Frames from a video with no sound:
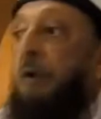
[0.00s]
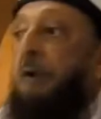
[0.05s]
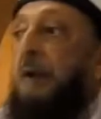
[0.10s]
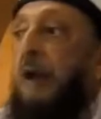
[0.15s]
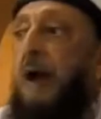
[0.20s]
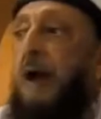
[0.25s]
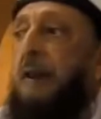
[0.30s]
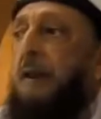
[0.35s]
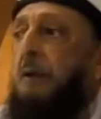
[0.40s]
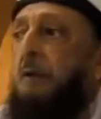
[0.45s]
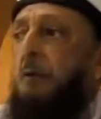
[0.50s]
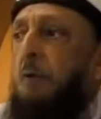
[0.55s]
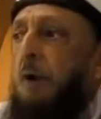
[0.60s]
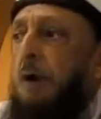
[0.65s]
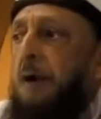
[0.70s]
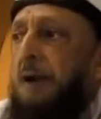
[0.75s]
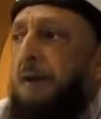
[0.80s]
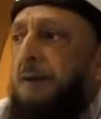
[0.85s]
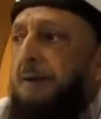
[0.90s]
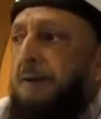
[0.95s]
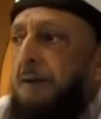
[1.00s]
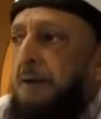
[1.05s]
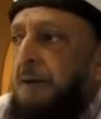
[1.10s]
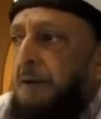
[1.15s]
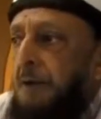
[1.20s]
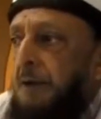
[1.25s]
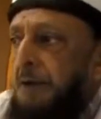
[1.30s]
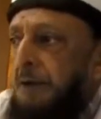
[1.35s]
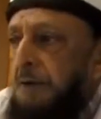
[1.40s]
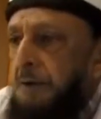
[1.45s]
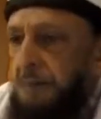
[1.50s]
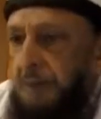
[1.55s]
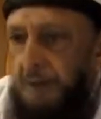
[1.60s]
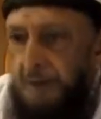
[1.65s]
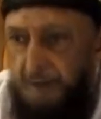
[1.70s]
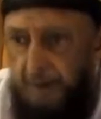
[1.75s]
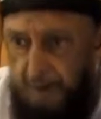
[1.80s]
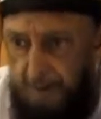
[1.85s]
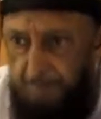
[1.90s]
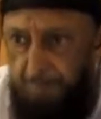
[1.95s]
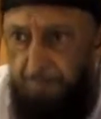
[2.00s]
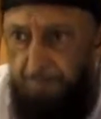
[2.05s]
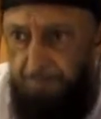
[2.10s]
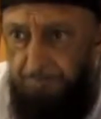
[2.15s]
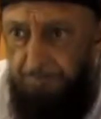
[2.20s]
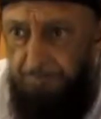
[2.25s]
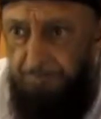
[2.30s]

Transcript: What kind of world is it going to be then?